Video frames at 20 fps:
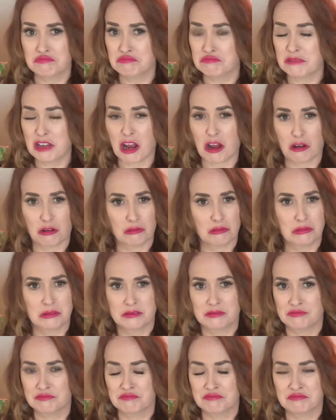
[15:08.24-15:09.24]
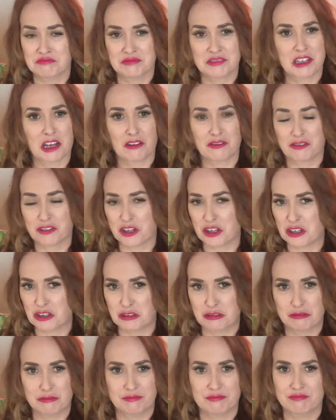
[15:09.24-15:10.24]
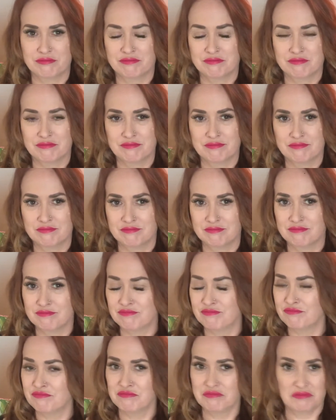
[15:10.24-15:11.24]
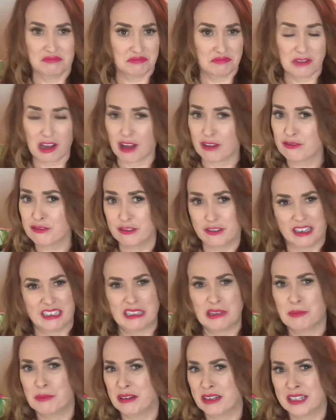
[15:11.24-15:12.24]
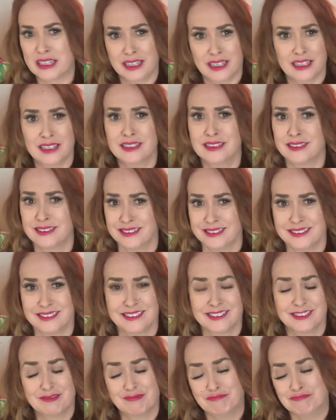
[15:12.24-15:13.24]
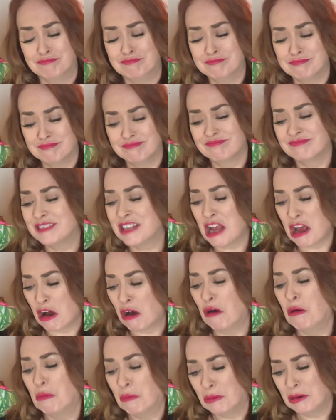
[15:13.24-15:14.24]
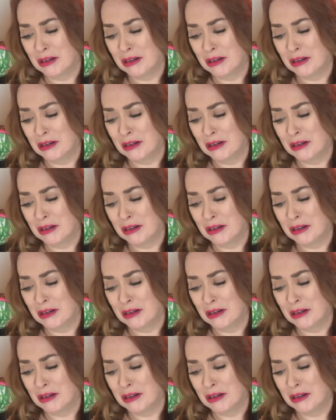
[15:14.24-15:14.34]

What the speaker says: No, not for you. not for anybody. No.